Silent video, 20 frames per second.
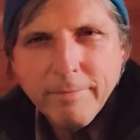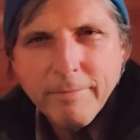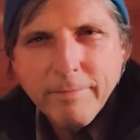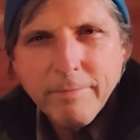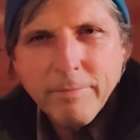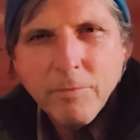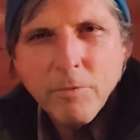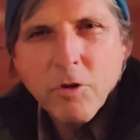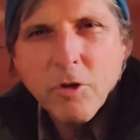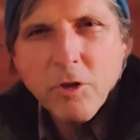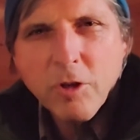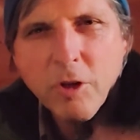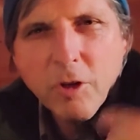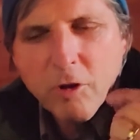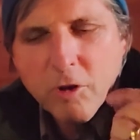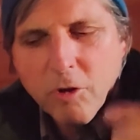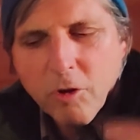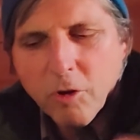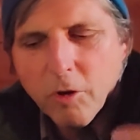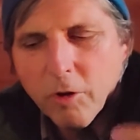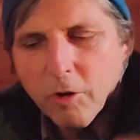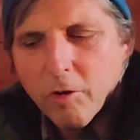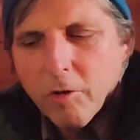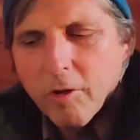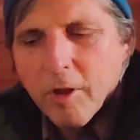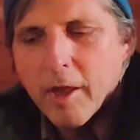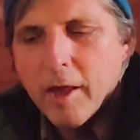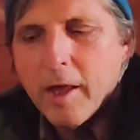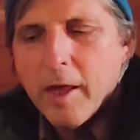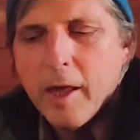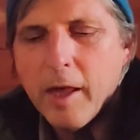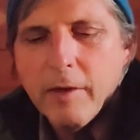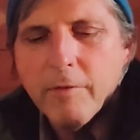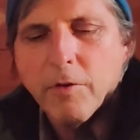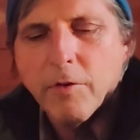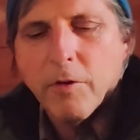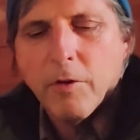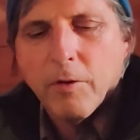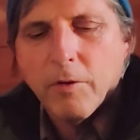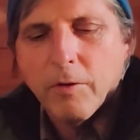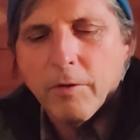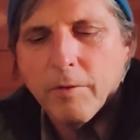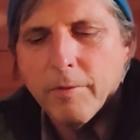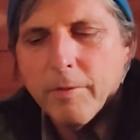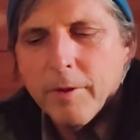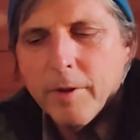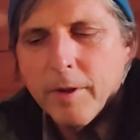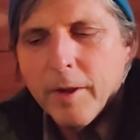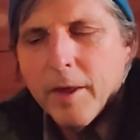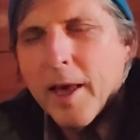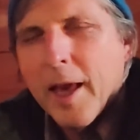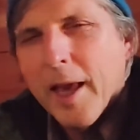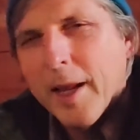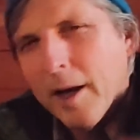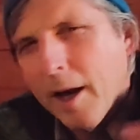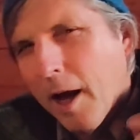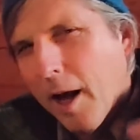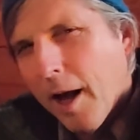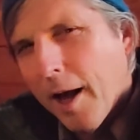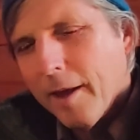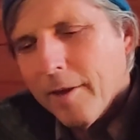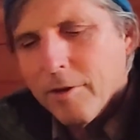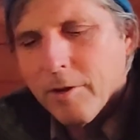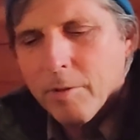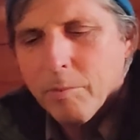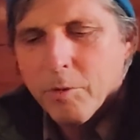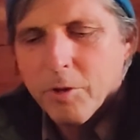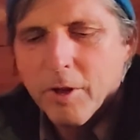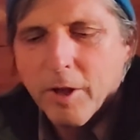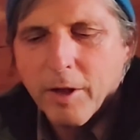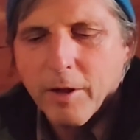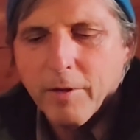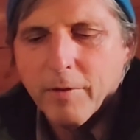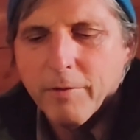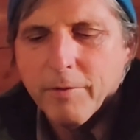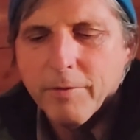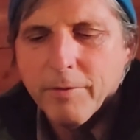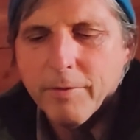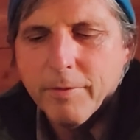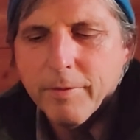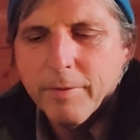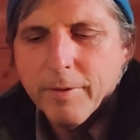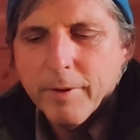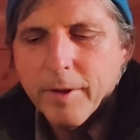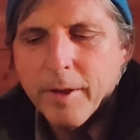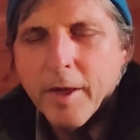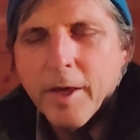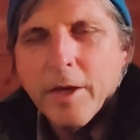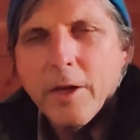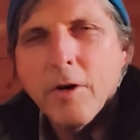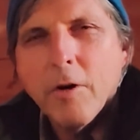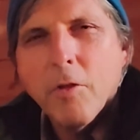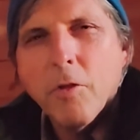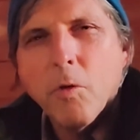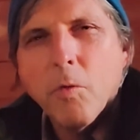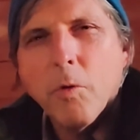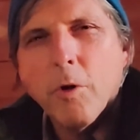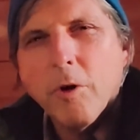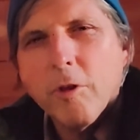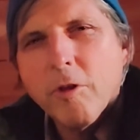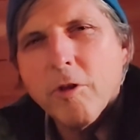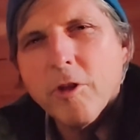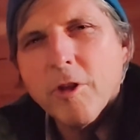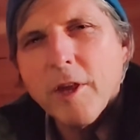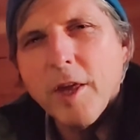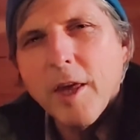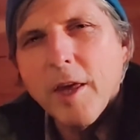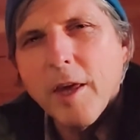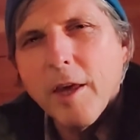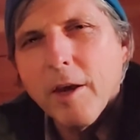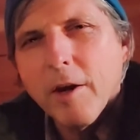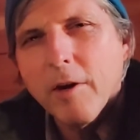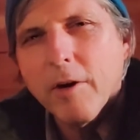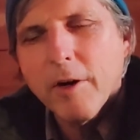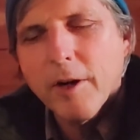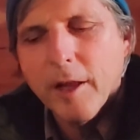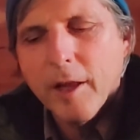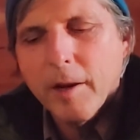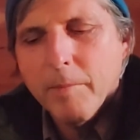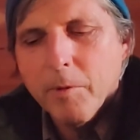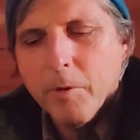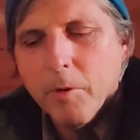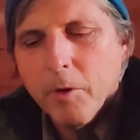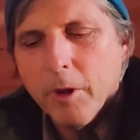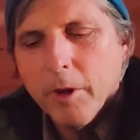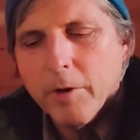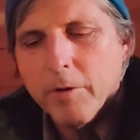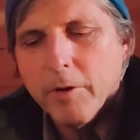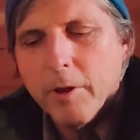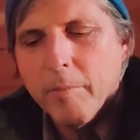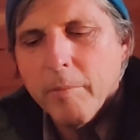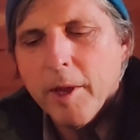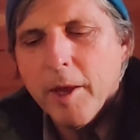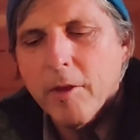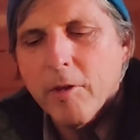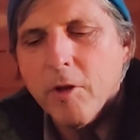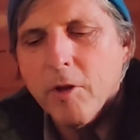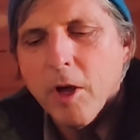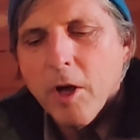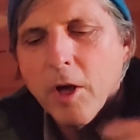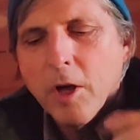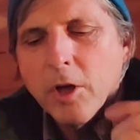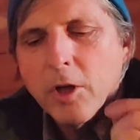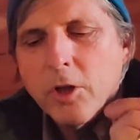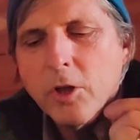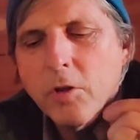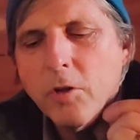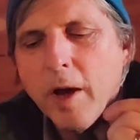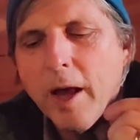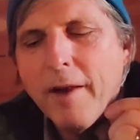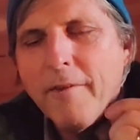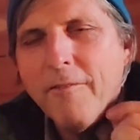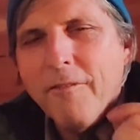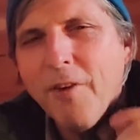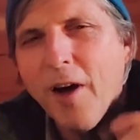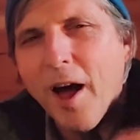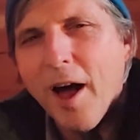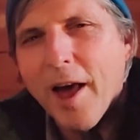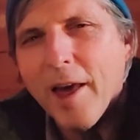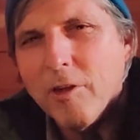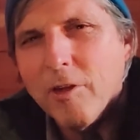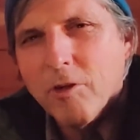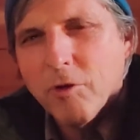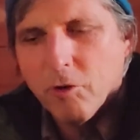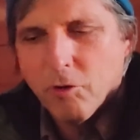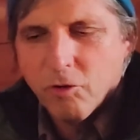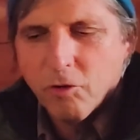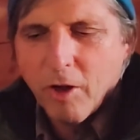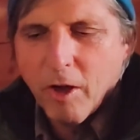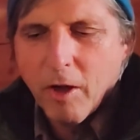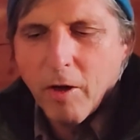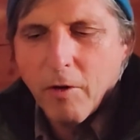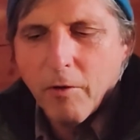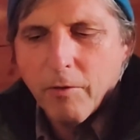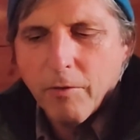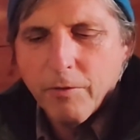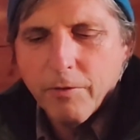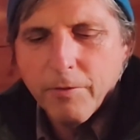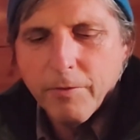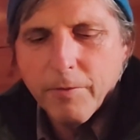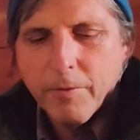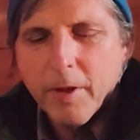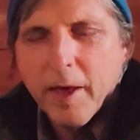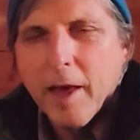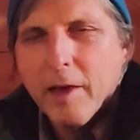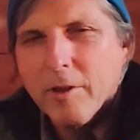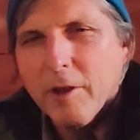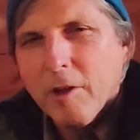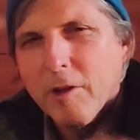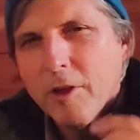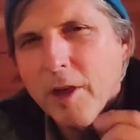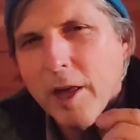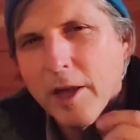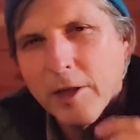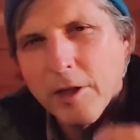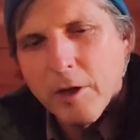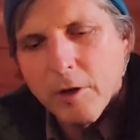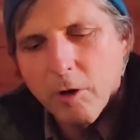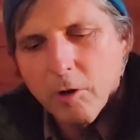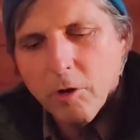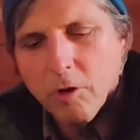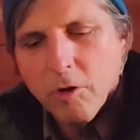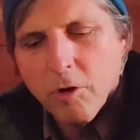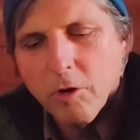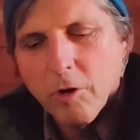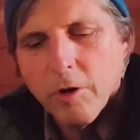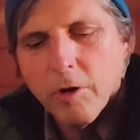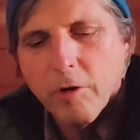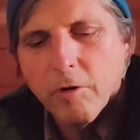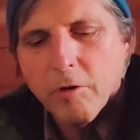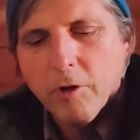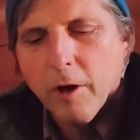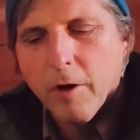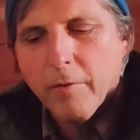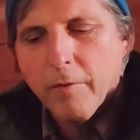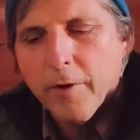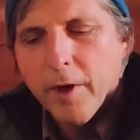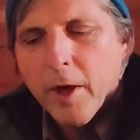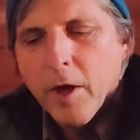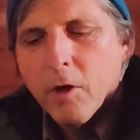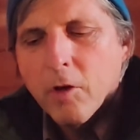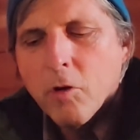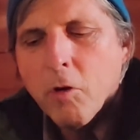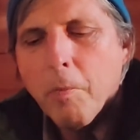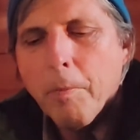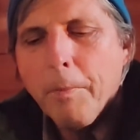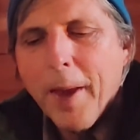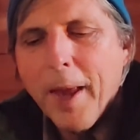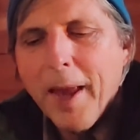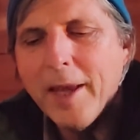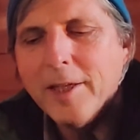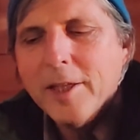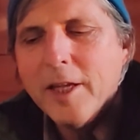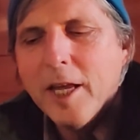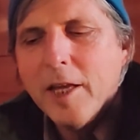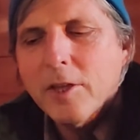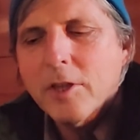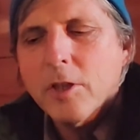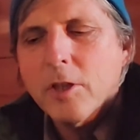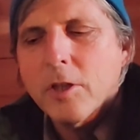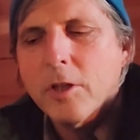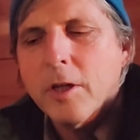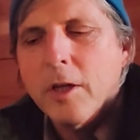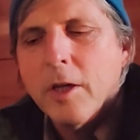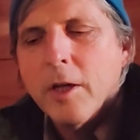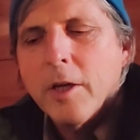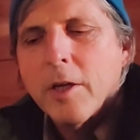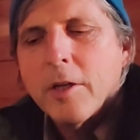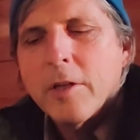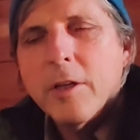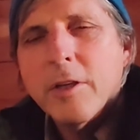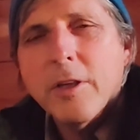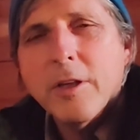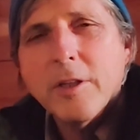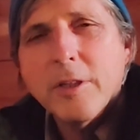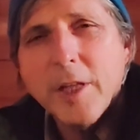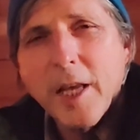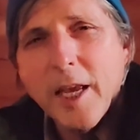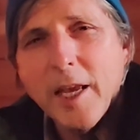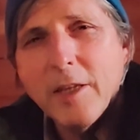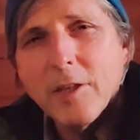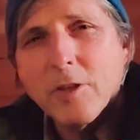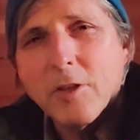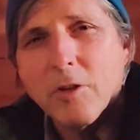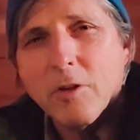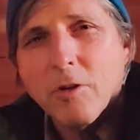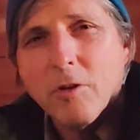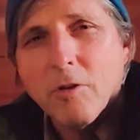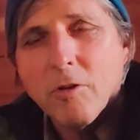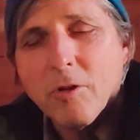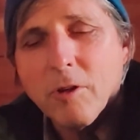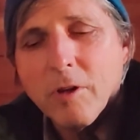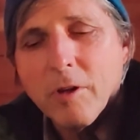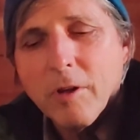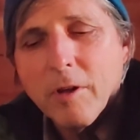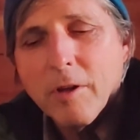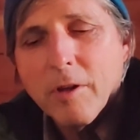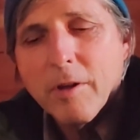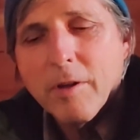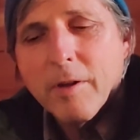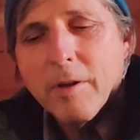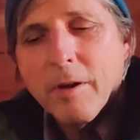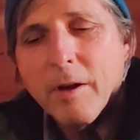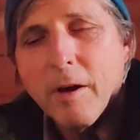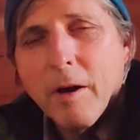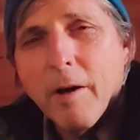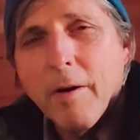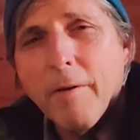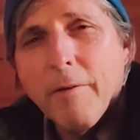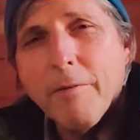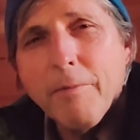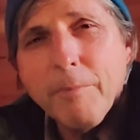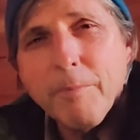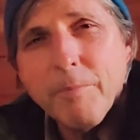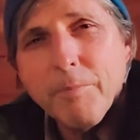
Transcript: discerns evil, and hides himself. You know, the word see here in Hebrew literally means to advise yourself, as I said, to discern yourself. So pay attention to the dangers of